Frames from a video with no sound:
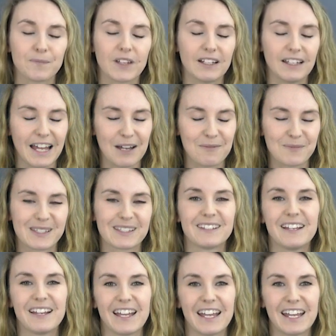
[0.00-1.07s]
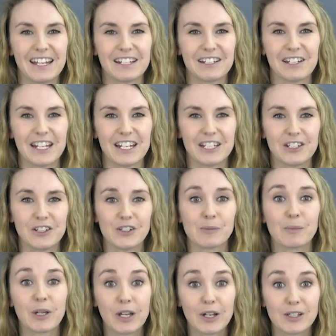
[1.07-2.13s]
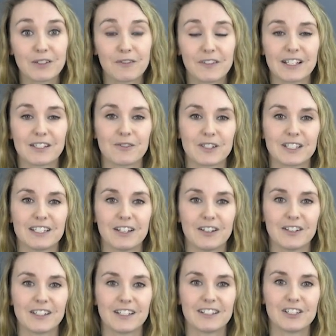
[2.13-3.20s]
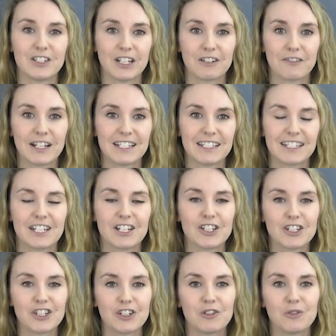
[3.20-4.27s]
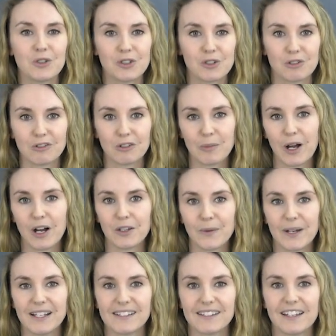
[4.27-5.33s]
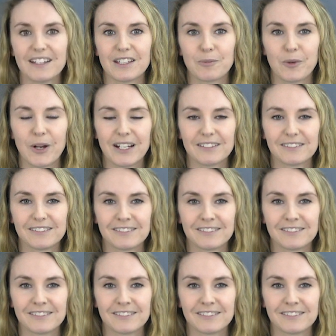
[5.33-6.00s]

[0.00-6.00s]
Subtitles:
lambs in ewes because of this oxytocin generated new neural pathways in the brain.